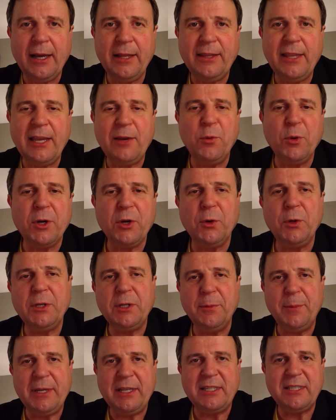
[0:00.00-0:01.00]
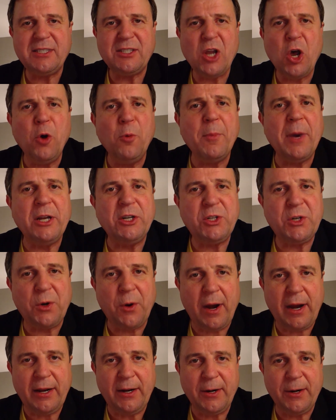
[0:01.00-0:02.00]
they were going to be so much
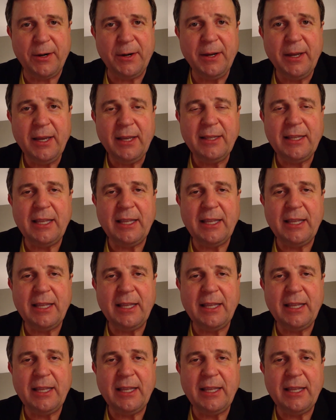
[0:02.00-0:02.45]
greater